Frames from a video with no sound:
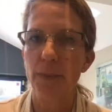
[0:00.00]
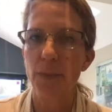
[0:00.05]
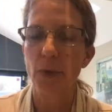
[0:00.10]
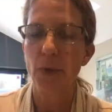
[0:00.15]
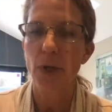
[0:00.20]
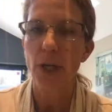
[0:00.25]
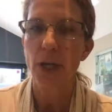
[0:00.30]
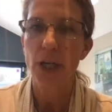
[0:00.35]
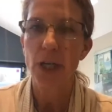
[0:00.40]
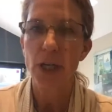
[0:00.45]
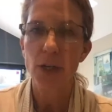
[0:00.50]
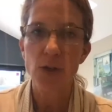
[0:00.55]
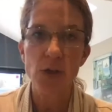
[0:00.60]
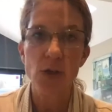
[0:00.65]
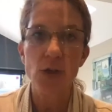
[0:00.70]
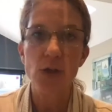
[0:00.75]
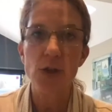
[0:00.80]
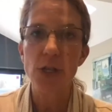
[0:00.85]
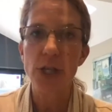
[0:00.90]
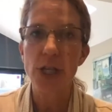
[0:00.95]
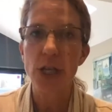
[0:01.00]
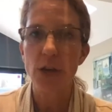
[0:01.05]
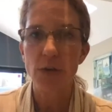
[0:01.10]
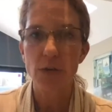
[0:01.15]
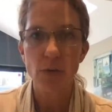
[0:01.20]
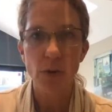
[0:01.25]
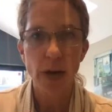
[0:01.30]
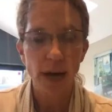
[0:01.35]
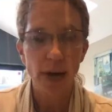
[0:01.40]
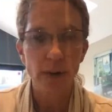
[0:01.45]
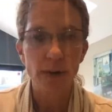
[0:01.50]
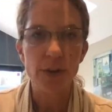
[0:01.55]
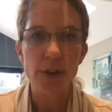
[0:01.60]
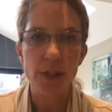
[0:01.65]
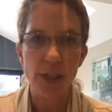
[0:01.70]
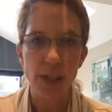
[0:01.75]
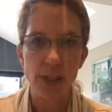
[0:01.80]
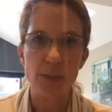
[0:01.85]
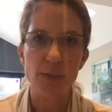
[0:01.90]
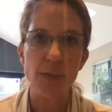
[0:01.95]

It is usually around 6